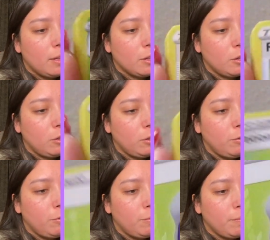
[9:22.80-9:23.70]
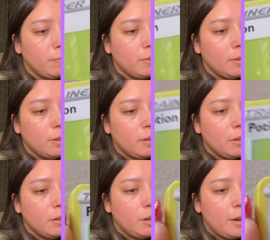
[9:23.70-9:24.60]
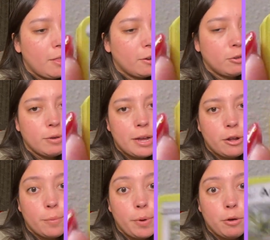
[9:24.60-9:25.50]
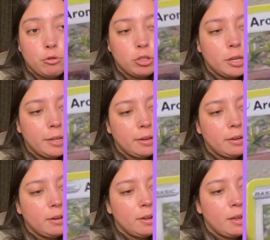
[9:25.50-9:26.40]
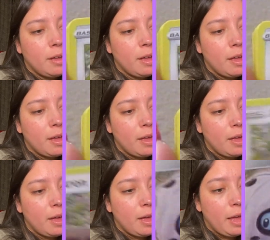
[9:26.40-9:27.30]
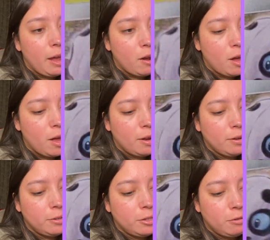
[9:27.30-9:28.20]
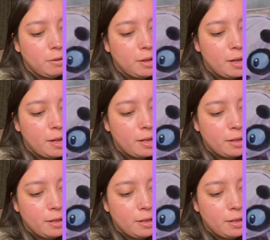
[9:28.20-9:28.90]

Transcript: Gloom. Another trainer potion. Aeron. So we got,